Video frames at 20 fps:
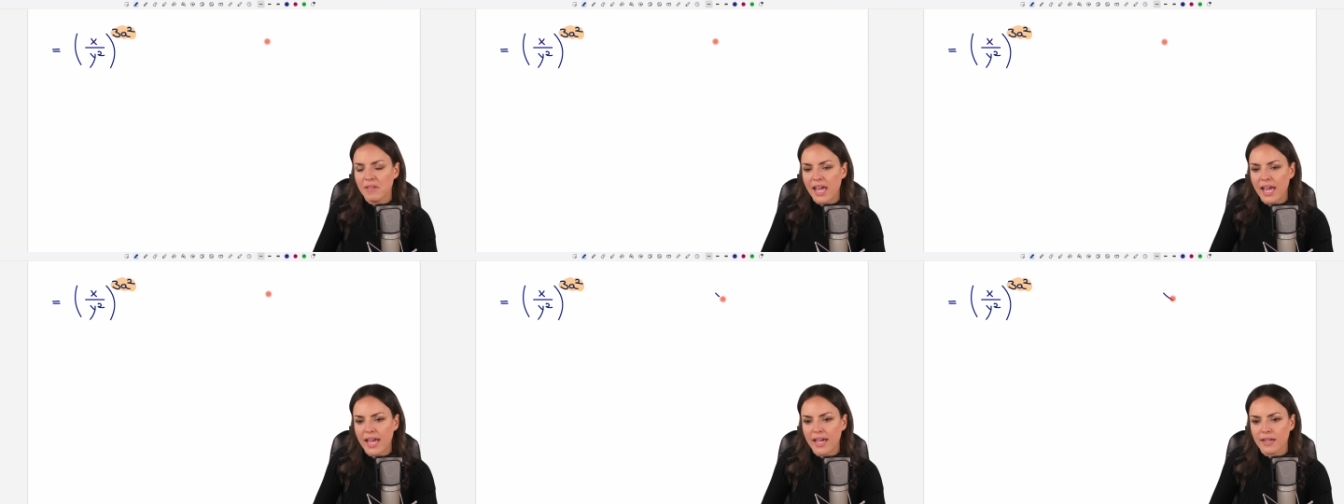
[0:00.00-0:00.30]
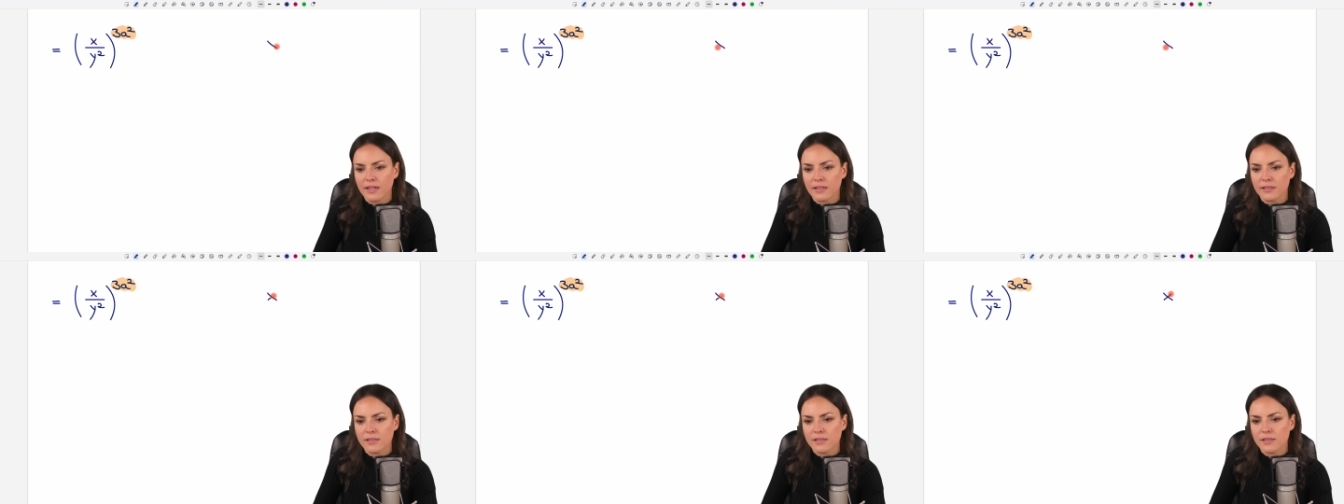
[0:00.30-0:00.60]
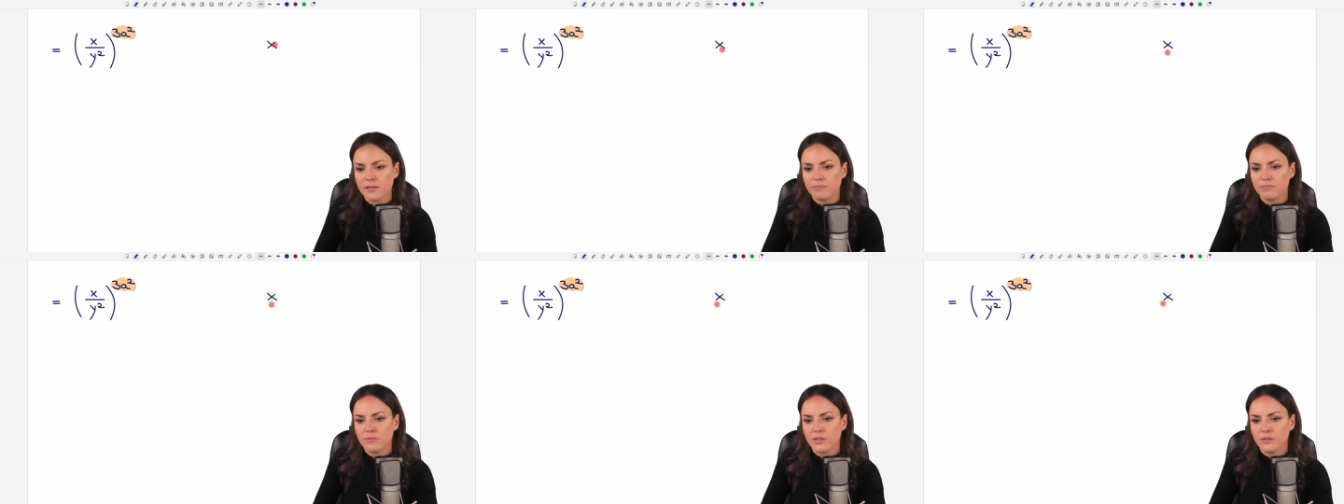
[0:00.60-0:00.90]

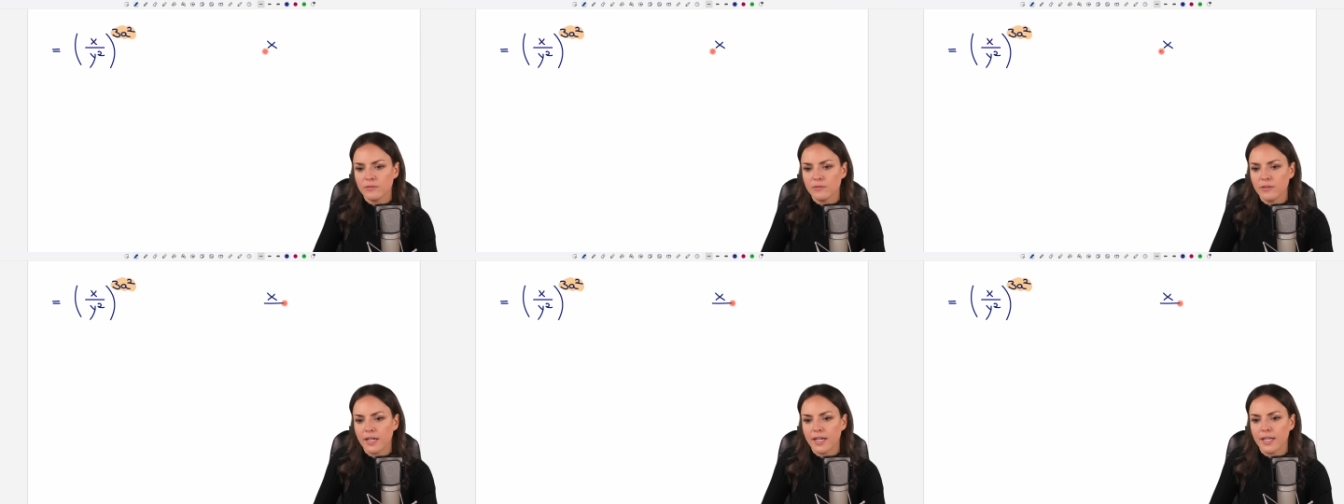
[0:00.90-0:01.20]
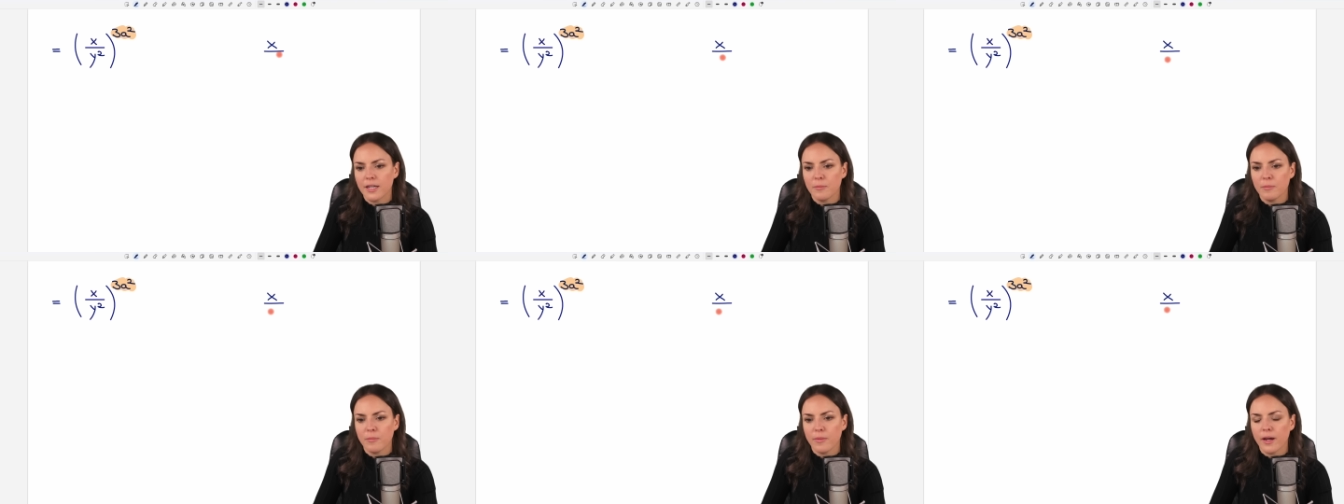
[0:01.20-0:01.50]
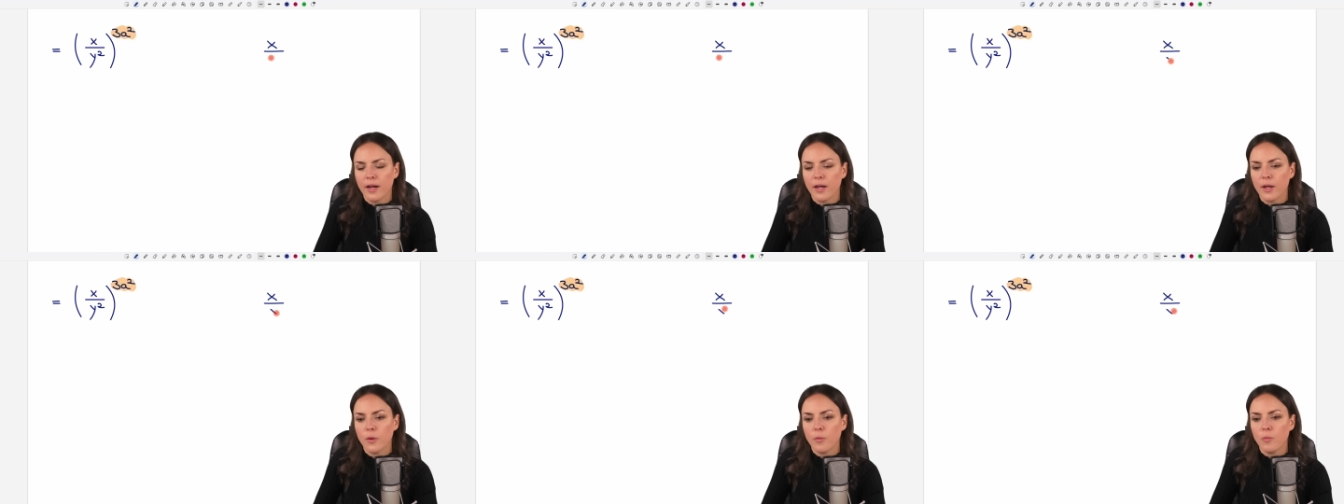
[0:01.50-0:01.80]
x divided
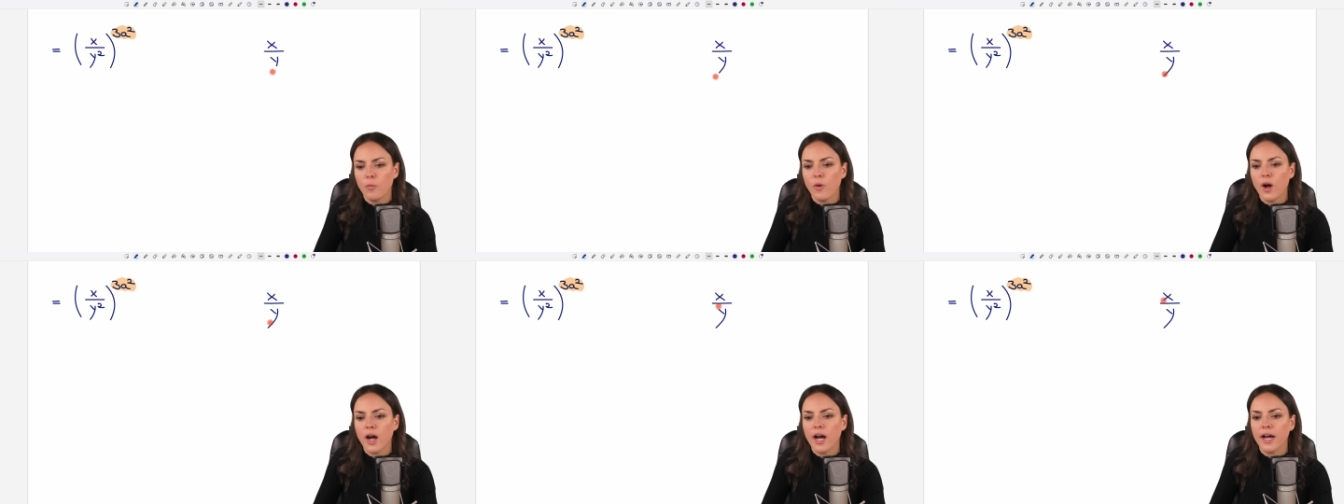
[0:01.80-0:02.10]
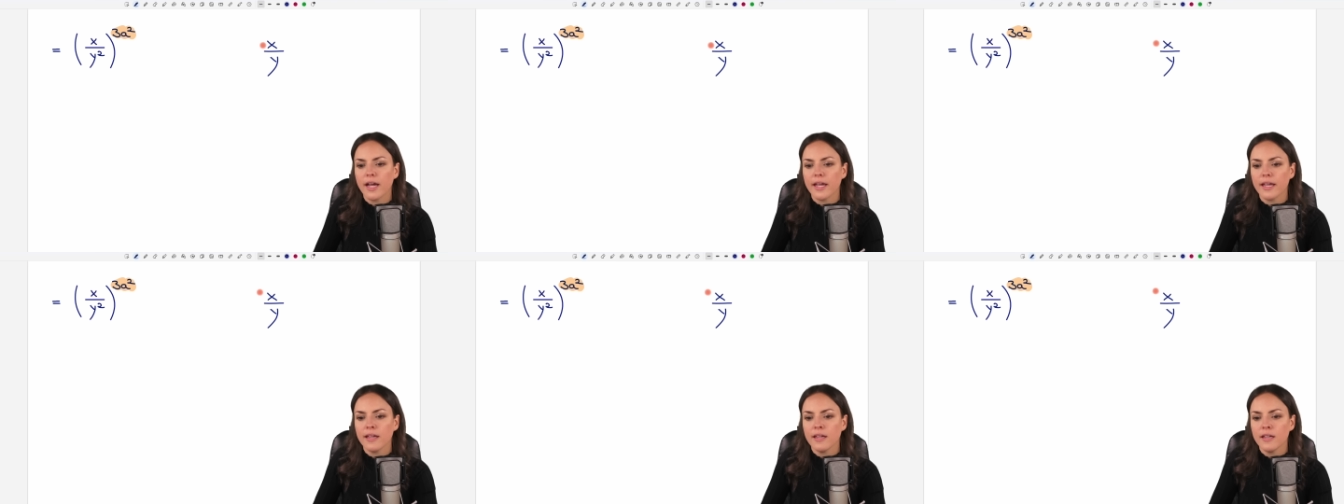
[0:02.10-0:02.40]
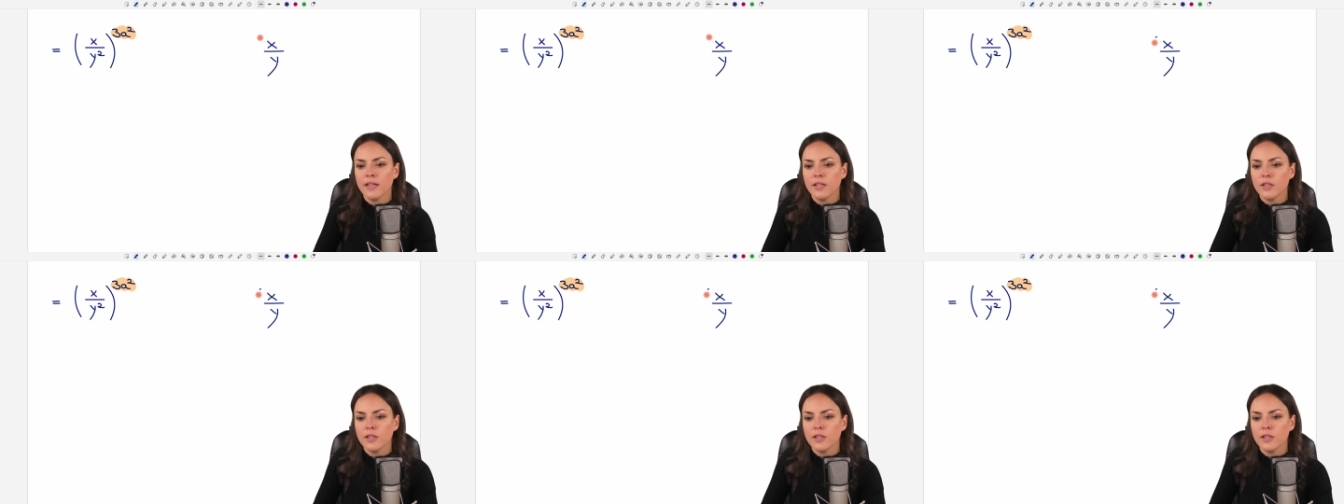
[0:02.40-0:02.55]
by y